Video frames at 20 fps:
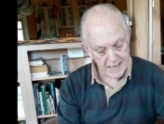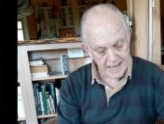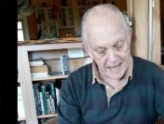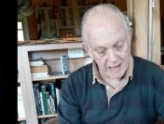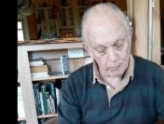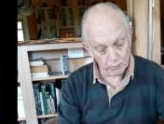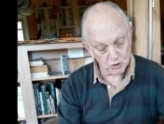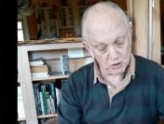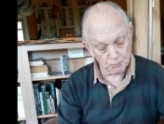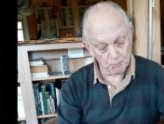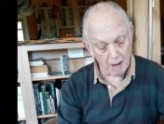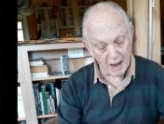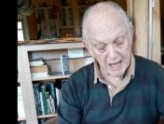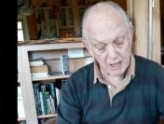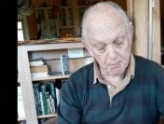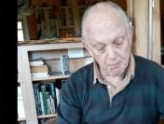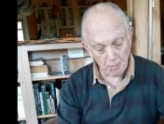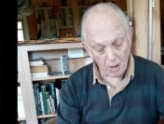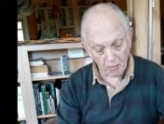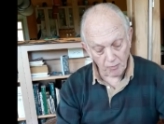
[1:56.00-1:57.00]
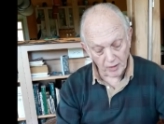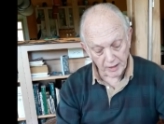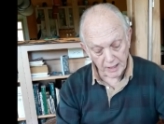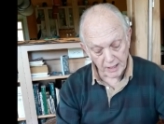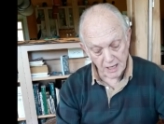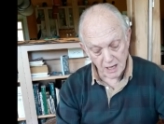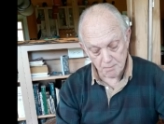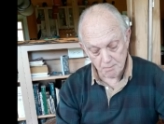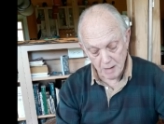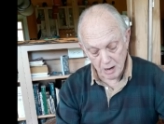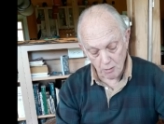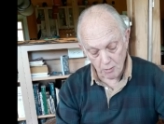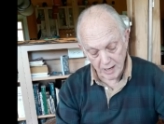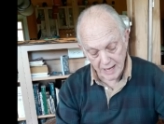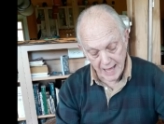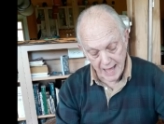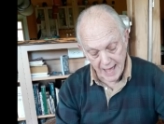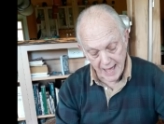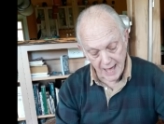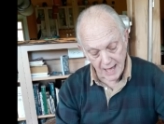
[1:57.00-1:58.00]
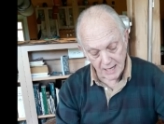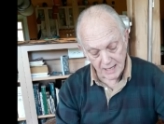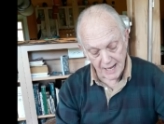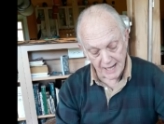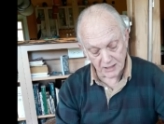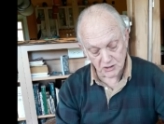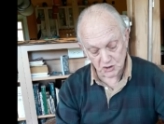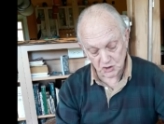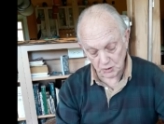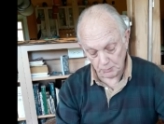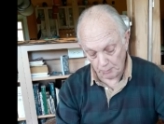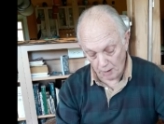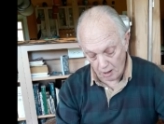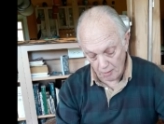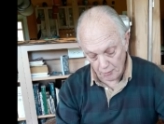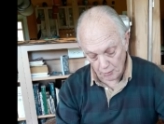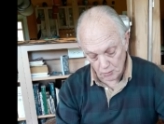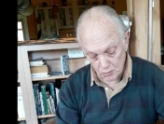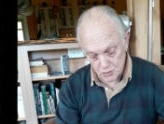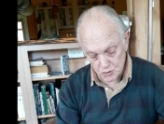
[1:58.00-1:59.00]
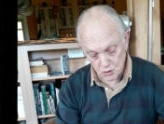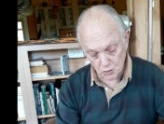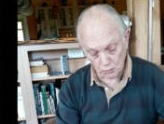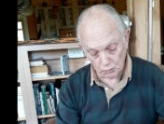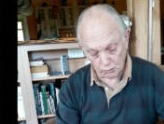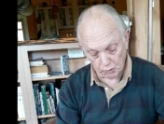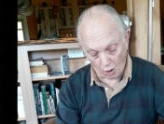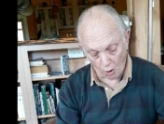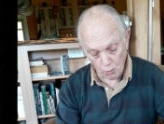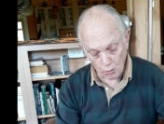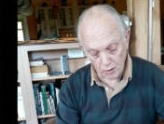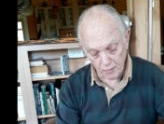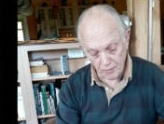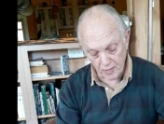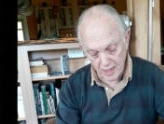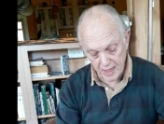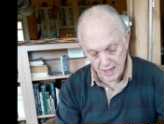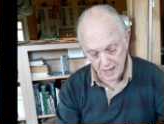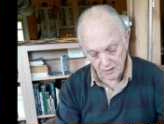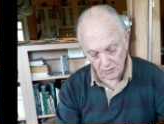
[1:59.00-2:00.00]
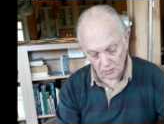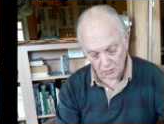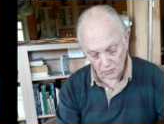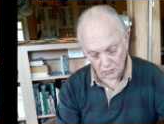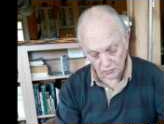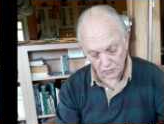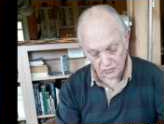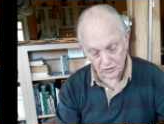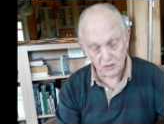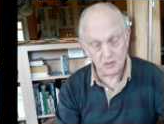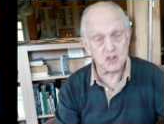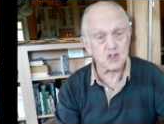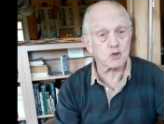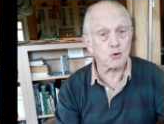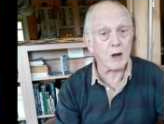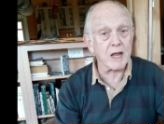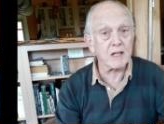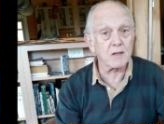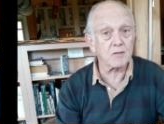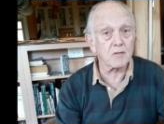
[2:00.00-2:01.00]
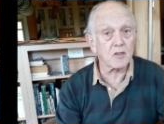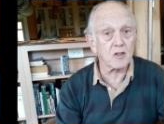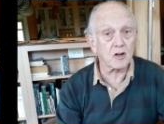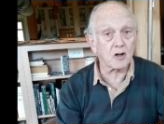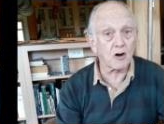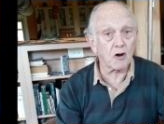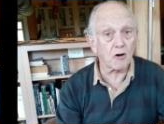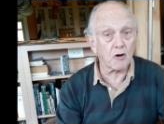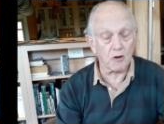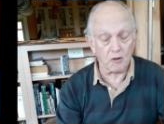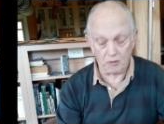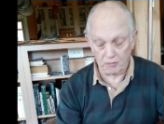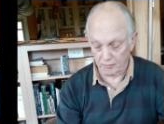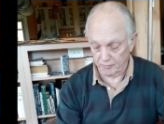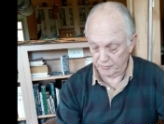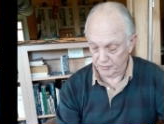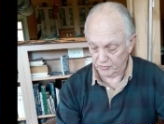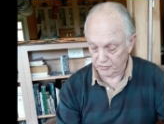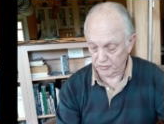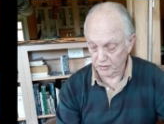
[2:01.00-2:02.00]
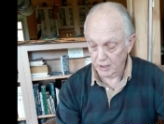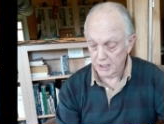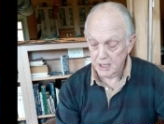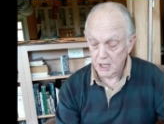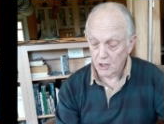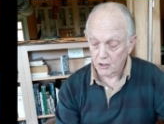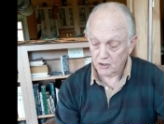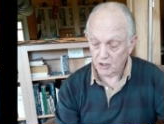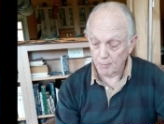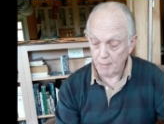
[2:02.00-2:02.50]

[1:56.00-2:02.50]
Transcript: It was Mike Mulligan and Mary Ann and some others who lowered the hills and straightened the curves to